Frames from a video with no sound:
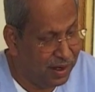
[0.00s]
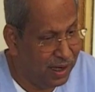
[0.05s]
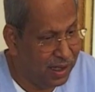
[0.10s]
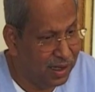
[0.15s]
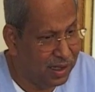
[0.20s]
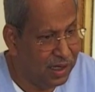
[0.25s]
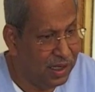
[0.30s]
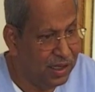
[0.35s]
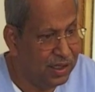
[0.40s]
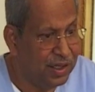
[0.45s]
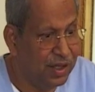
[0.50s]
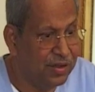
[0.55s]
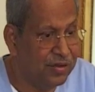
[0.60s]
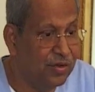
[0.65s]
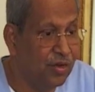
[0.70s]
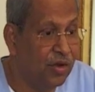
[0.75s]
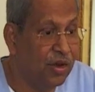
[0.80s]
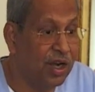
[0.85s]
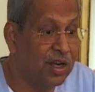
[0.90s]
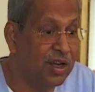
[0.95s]

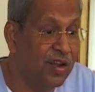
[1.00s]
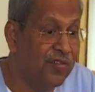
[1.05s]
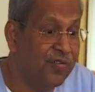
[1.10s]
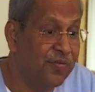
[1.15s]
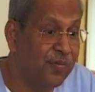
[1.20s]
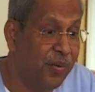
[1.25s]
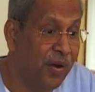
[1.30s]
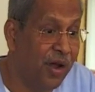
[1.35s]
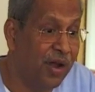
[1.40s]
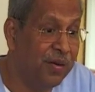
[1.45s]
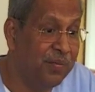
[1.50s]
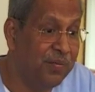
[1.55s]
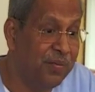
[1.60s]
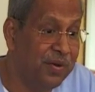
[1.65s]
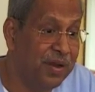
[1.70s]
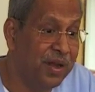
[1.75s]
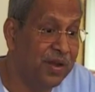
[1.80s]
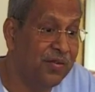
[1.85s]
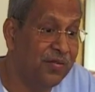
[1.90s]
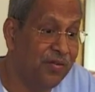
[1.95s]
Similarly, there is no cutoff
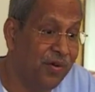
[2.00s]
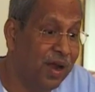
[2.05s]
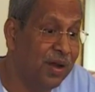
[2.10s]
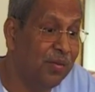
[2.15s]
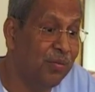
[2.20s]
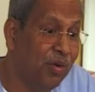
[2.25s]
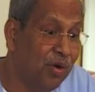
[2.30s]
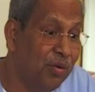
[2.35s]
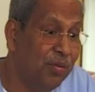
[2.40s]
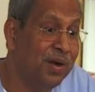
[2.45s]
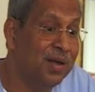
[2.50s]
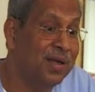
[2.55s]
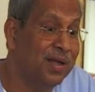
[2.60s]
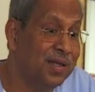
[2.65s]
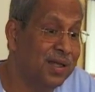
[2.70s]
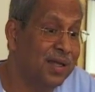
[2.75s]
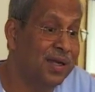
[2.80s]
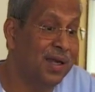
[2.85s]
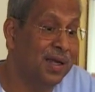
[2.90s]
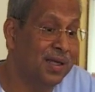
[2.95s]
point between one
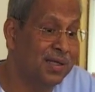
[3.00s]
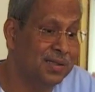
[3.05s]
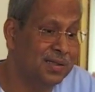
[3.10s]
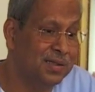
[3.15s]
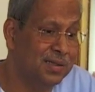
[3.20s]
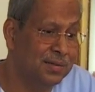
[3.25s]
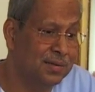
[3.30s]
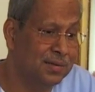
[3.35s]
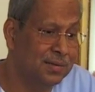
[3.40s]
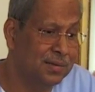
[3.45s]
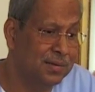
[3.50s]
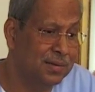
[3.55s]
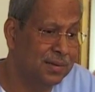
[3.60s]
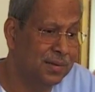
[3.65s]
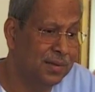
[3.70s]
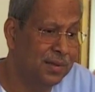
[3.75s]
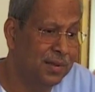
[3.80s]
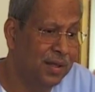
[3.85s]
moment and the next.